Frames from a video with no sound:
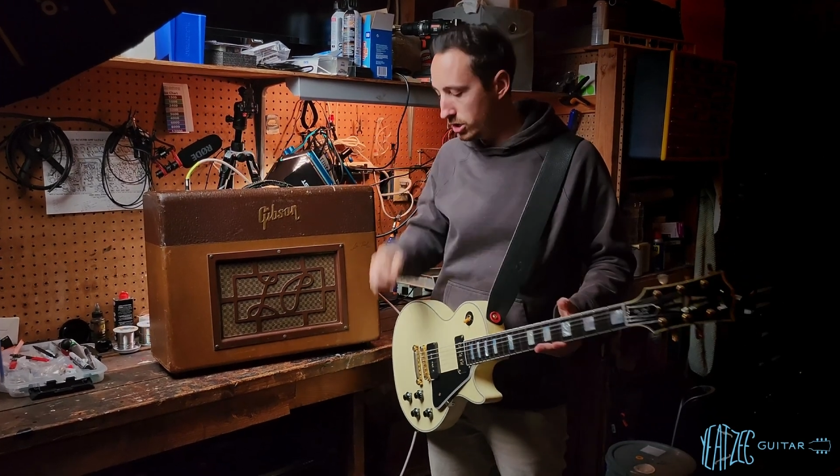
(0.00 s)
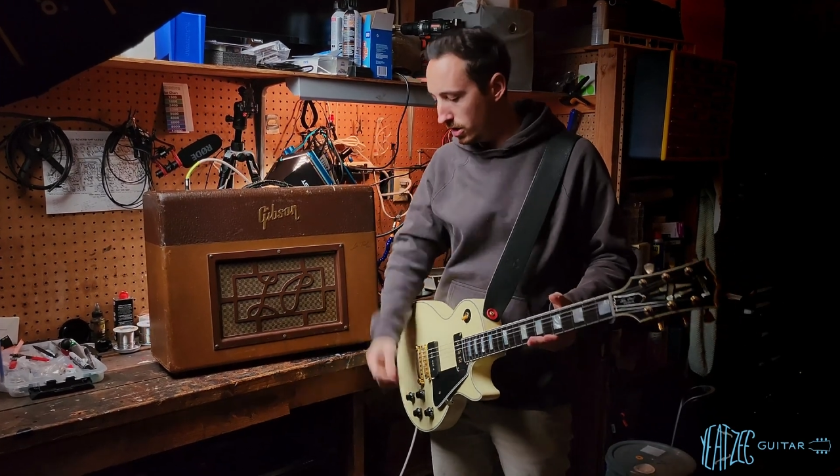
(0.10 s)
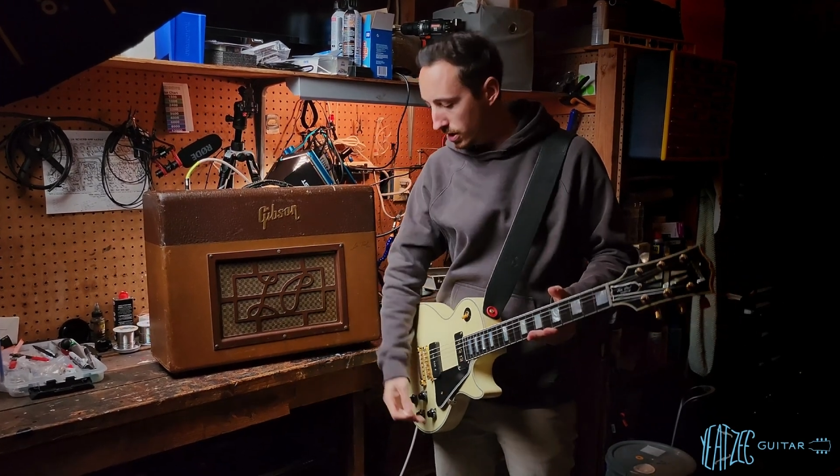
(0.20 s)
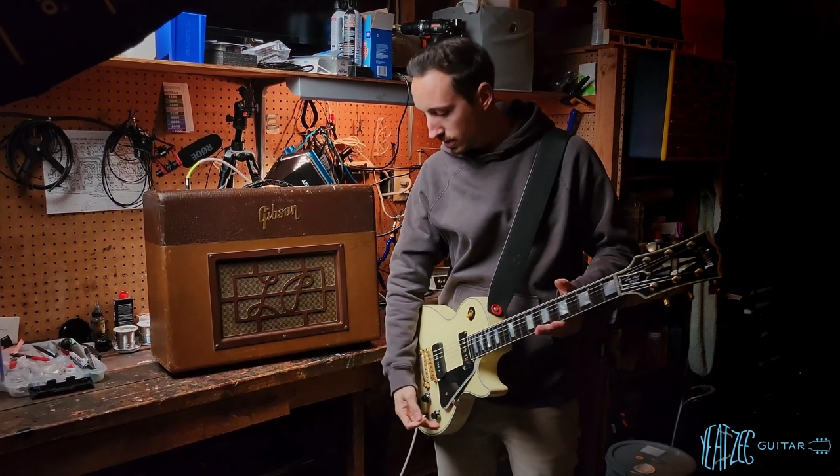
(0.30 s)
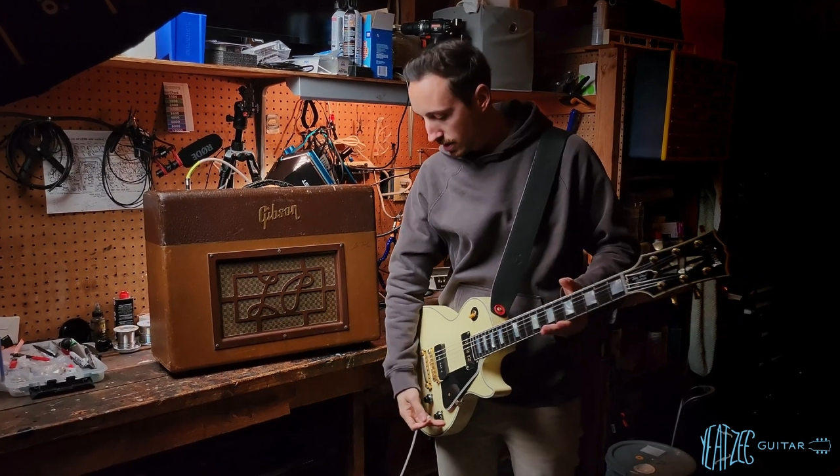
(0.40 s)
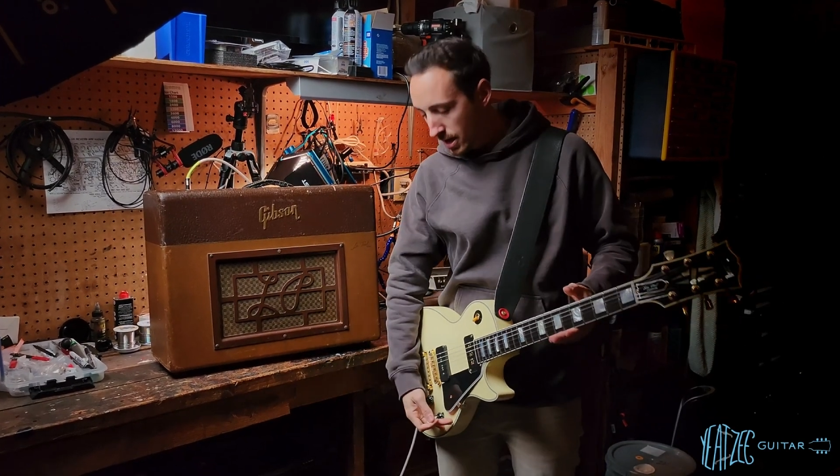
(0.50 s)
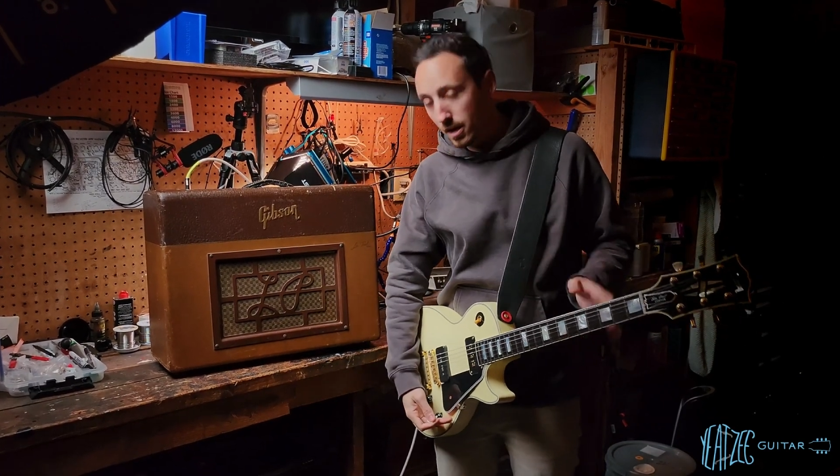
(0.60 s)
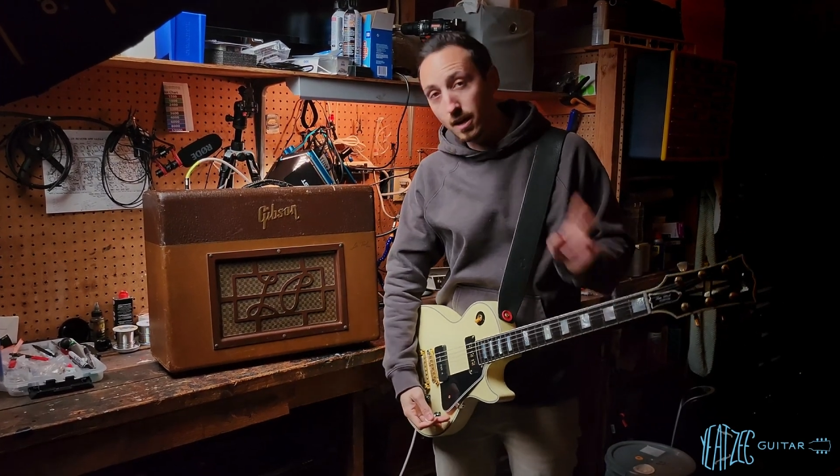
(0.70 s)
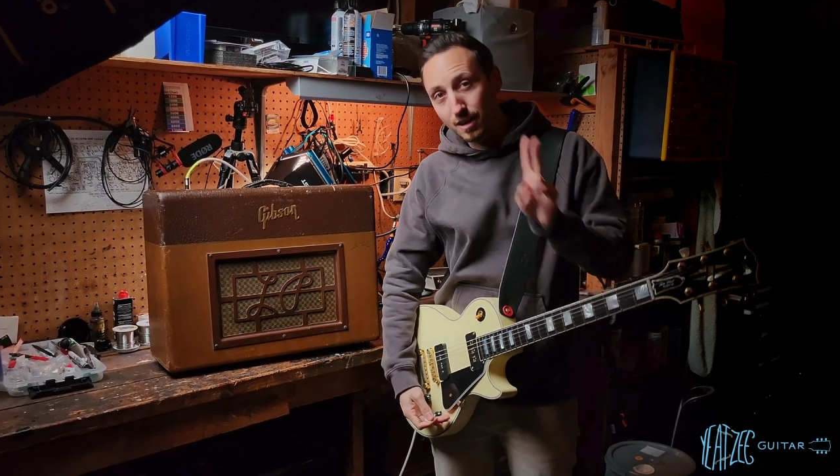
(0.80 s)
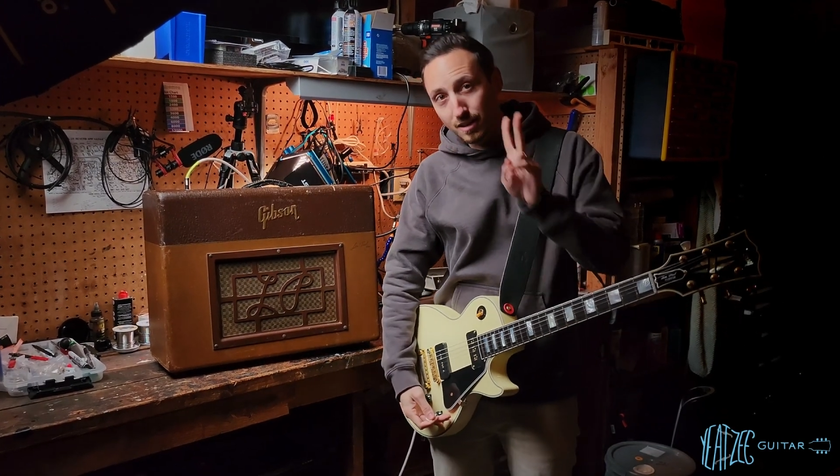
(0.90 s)
show
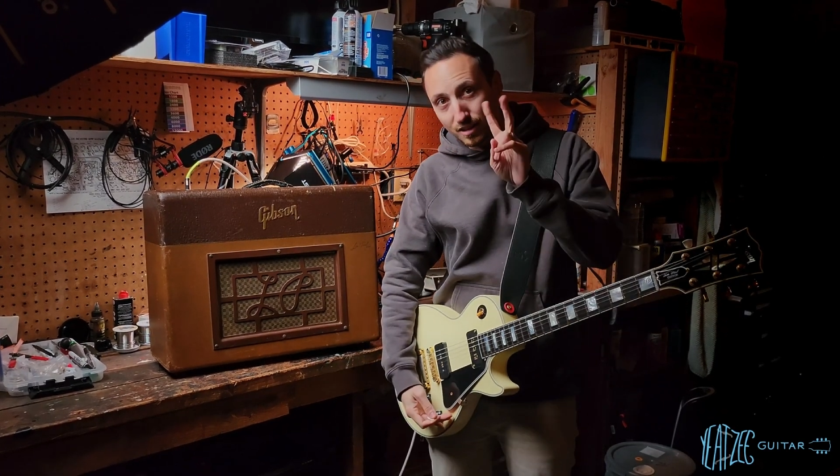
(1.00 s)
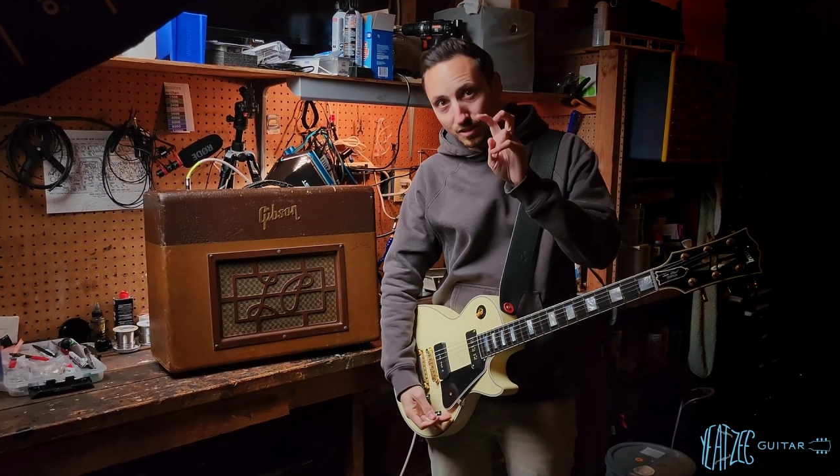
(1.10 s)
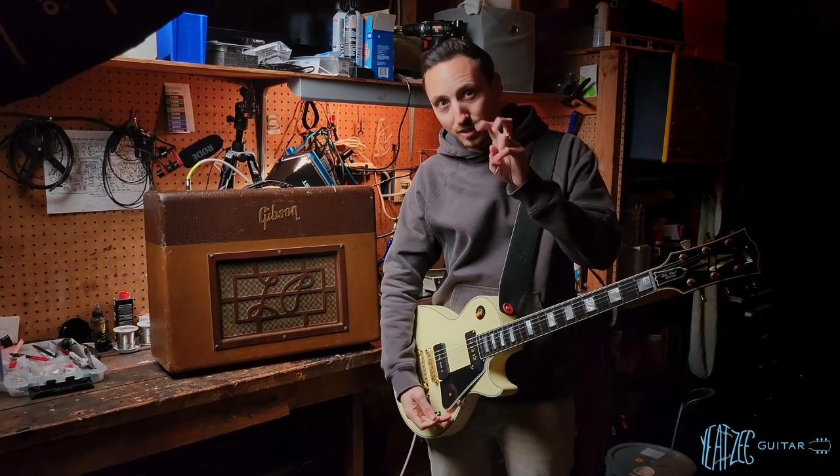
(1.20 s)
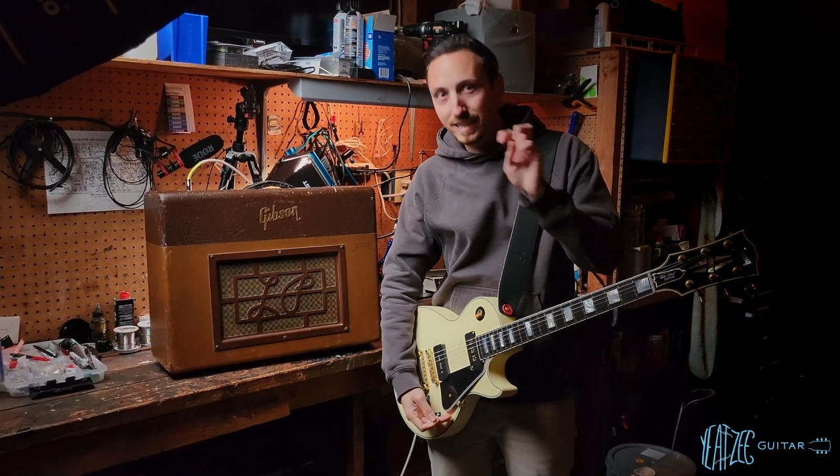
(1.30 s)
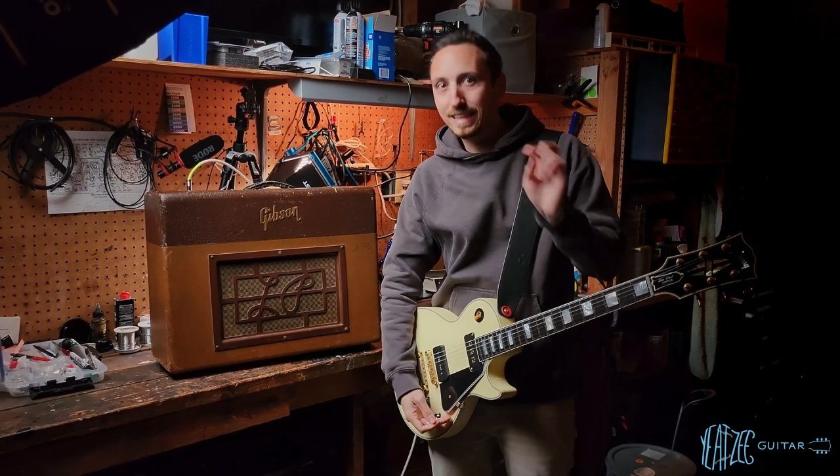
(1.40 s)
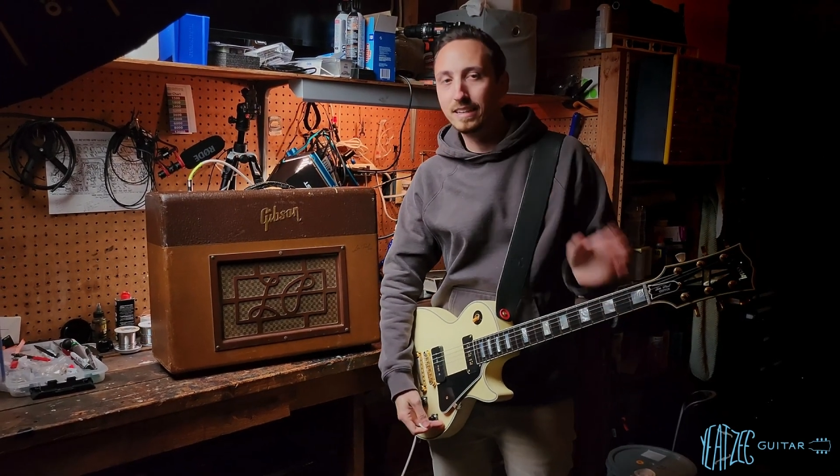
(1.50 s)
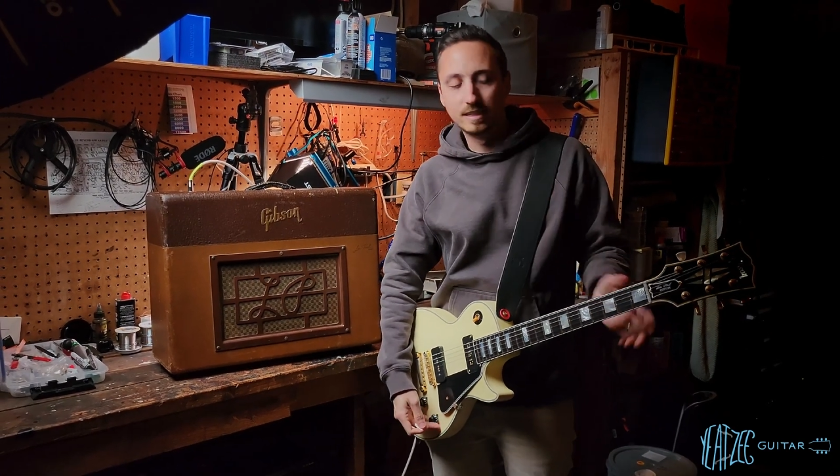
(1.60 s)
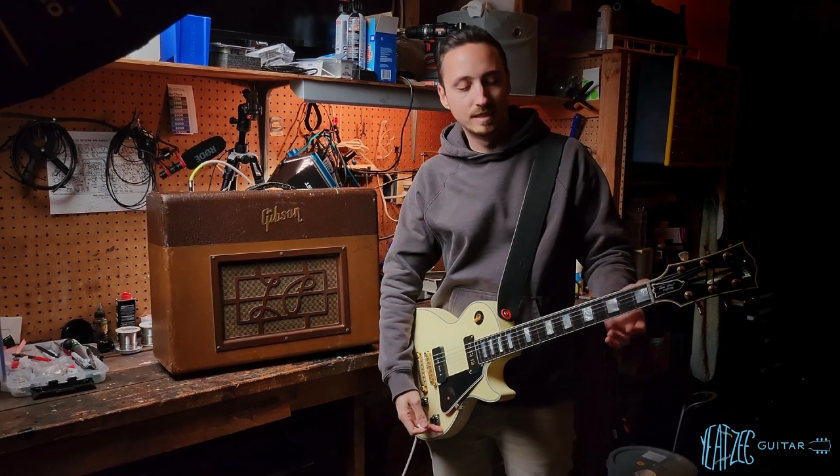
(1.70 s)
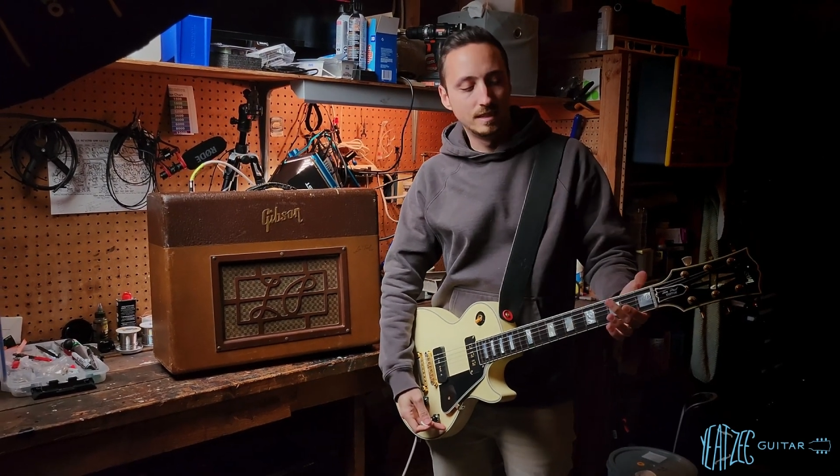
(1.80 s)
the clean.